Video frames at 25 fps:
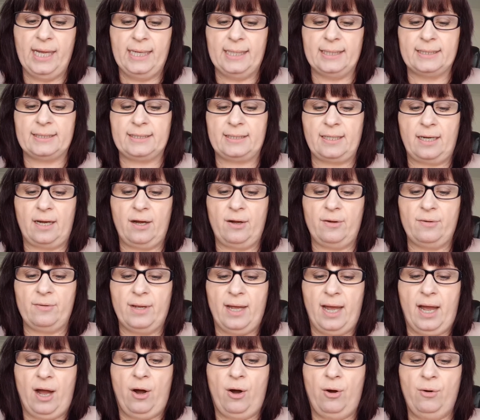So
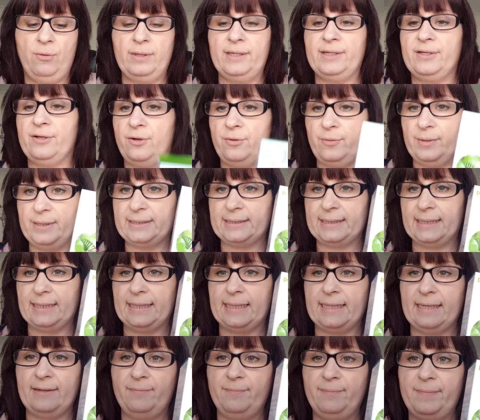all in all, it's going
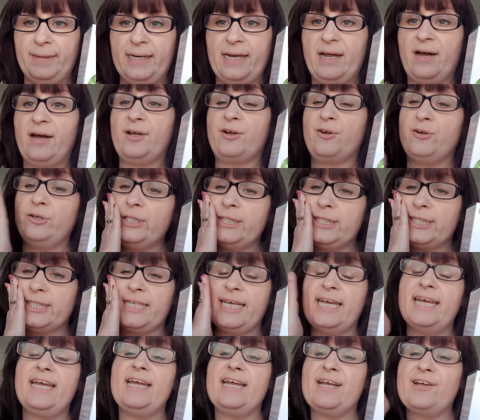to give me like good
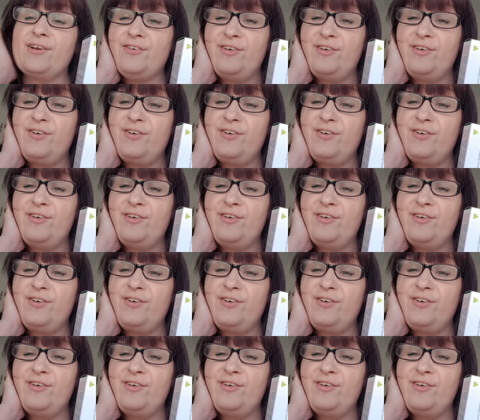skin,